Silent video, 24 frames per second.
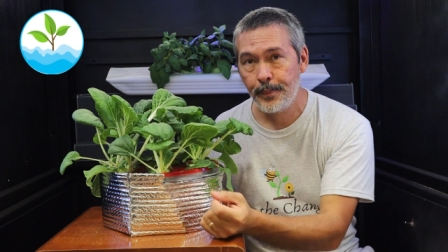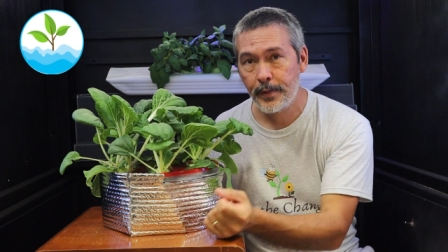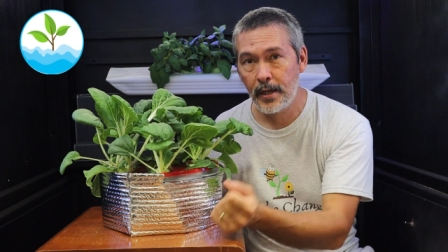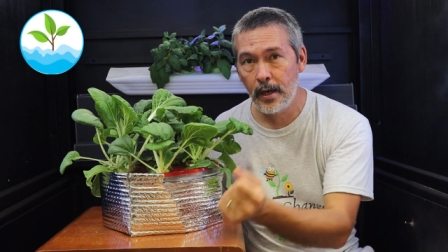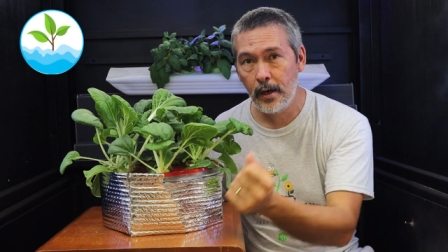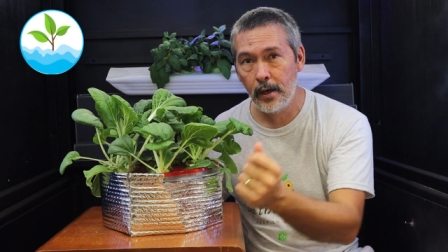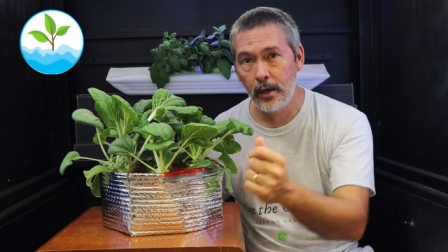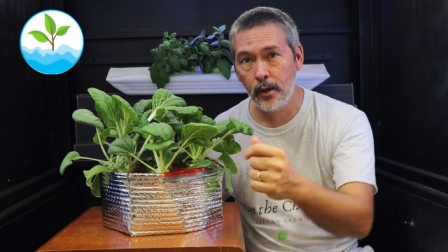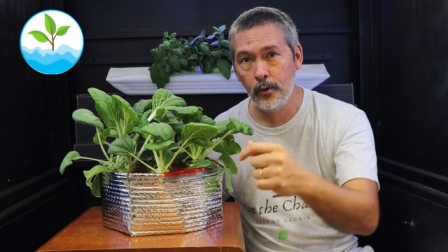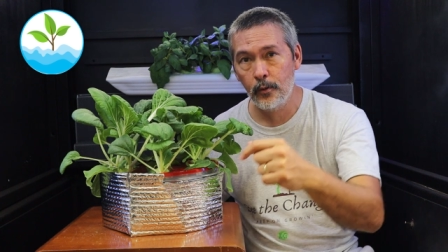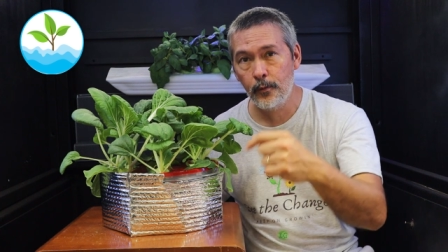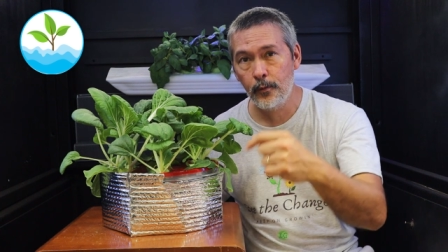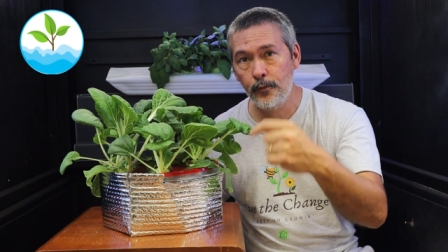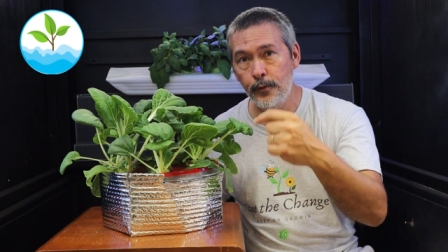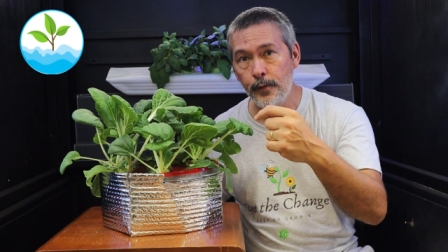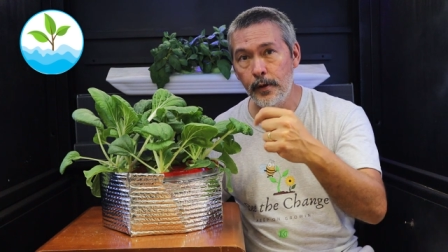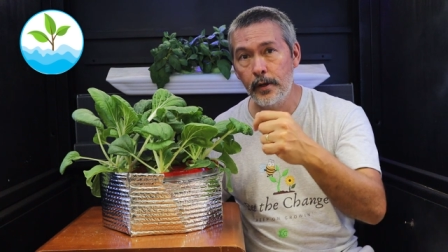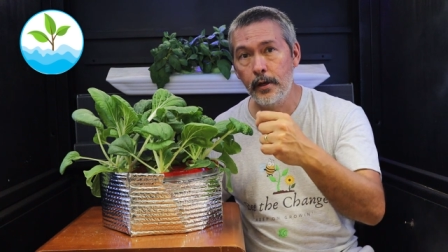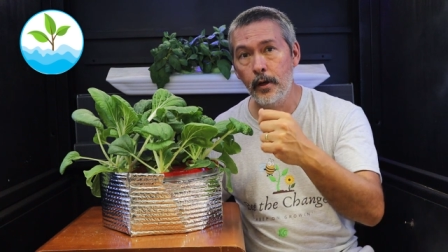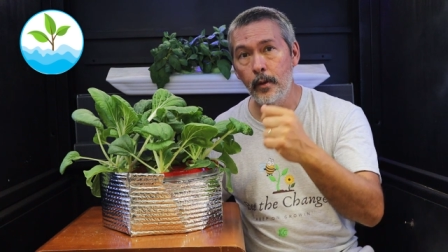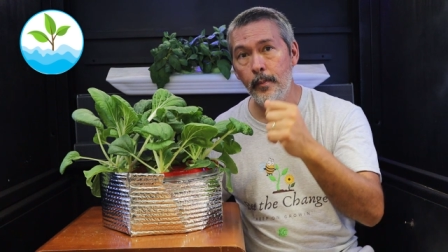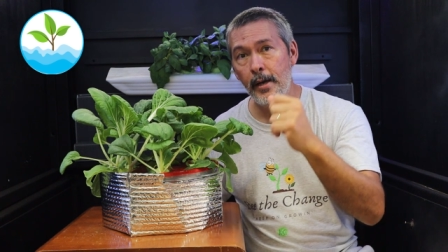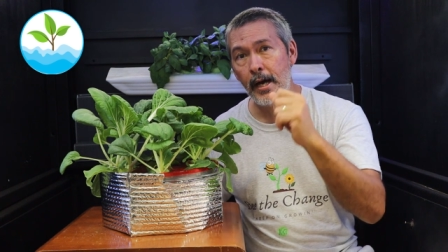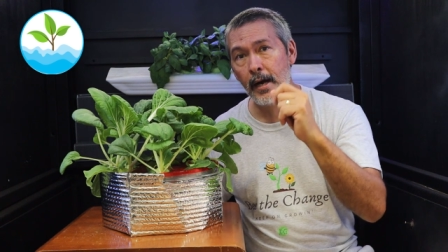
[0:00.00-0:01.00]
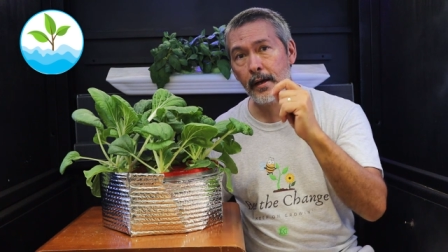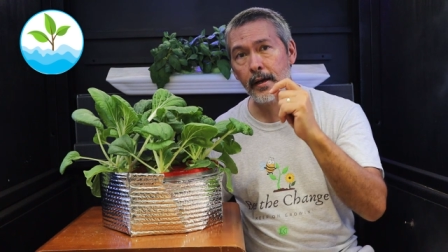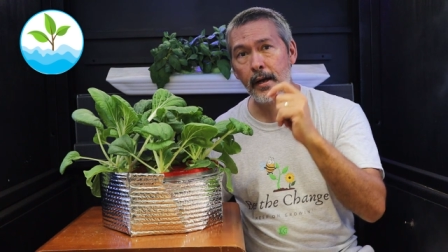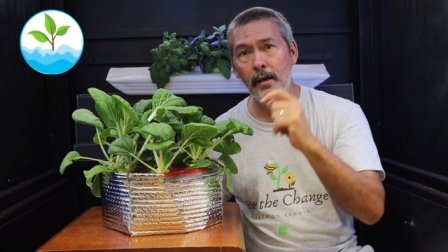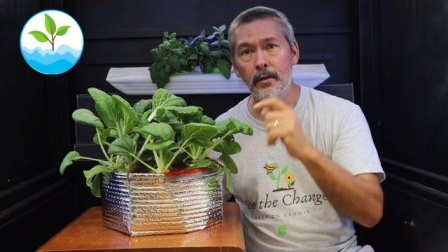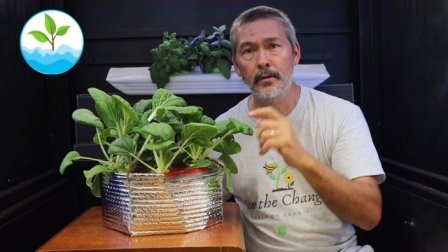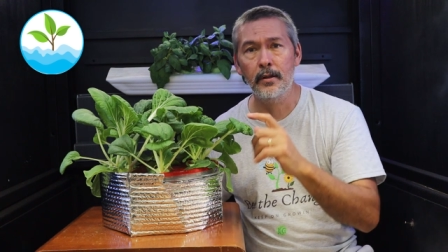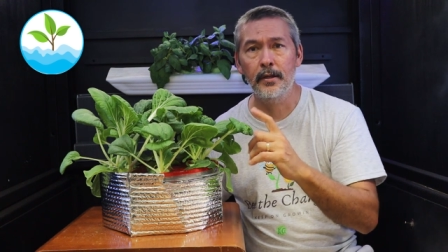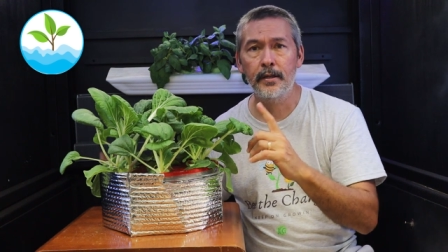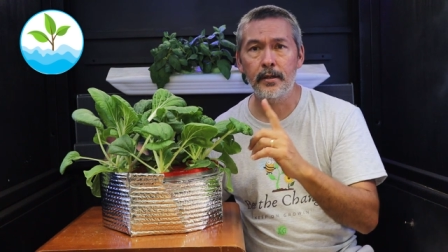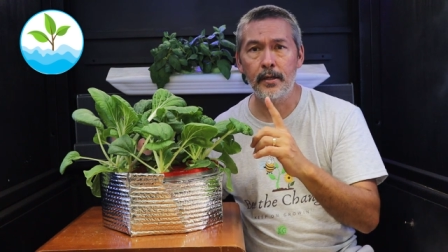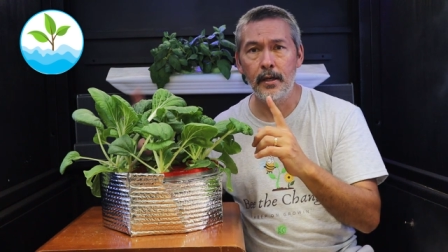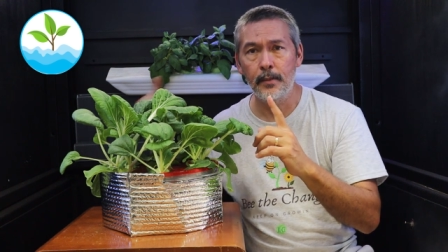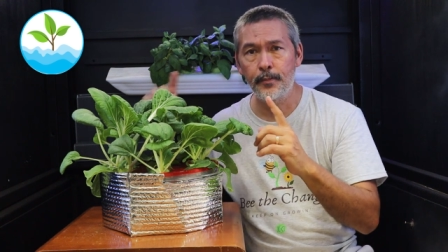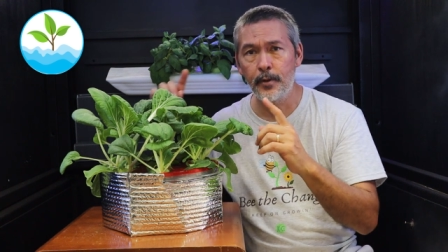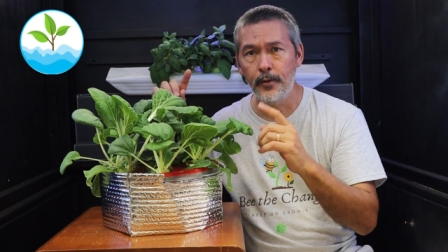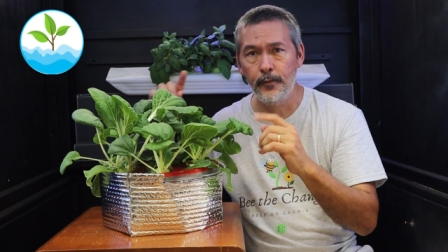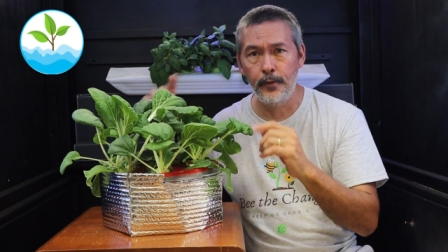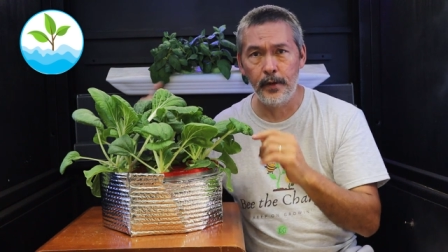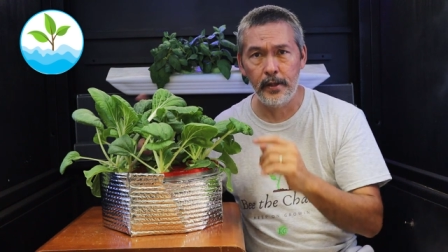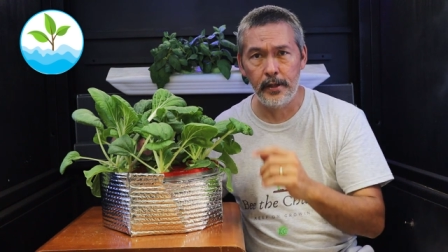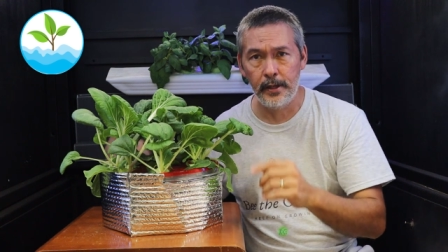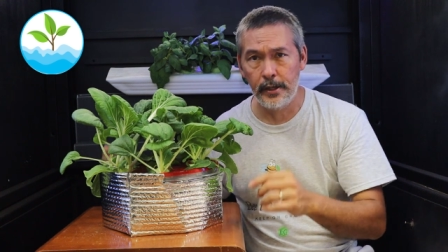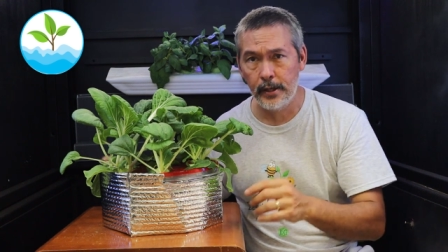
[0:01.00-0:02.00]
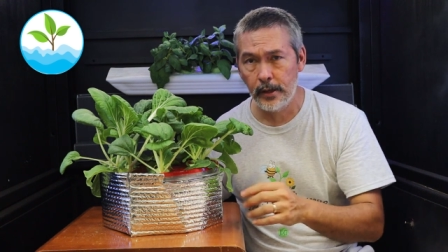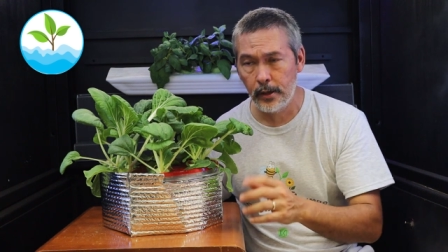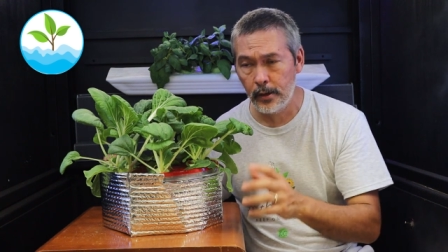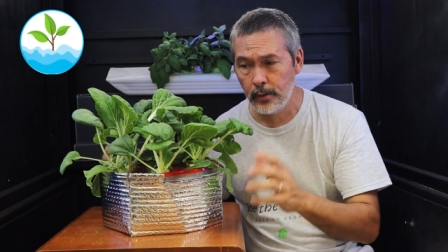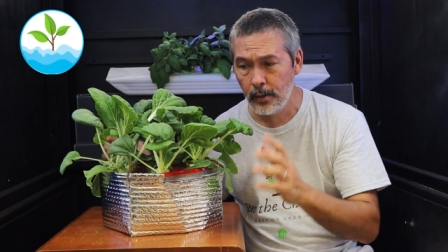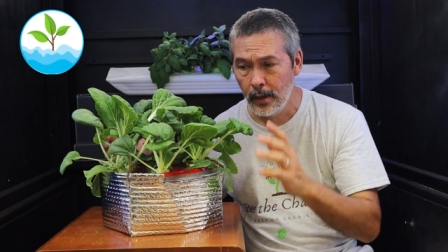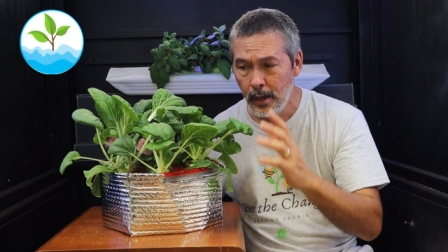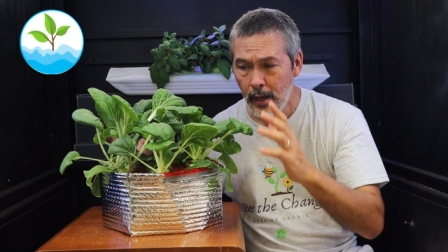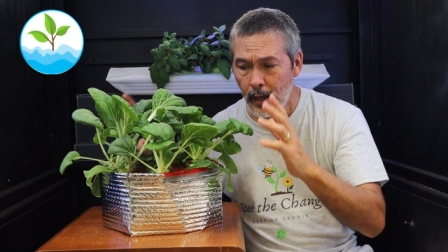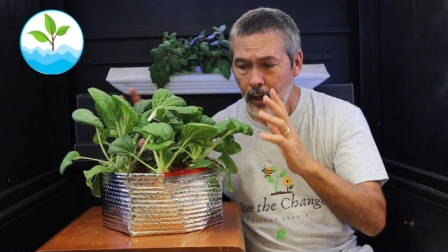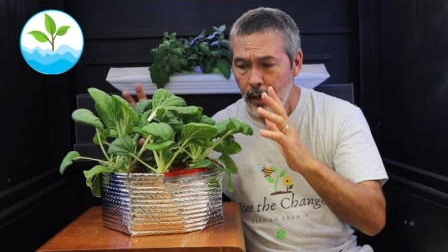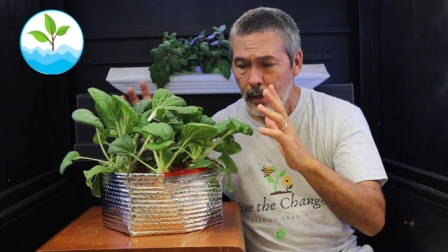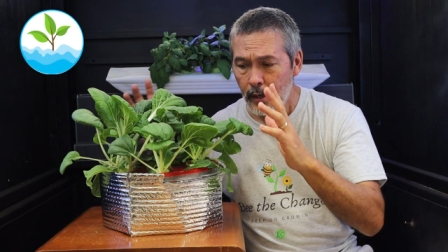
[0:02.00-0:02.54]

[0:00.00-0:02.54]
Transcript: Now, if you go back, I'll link up the video.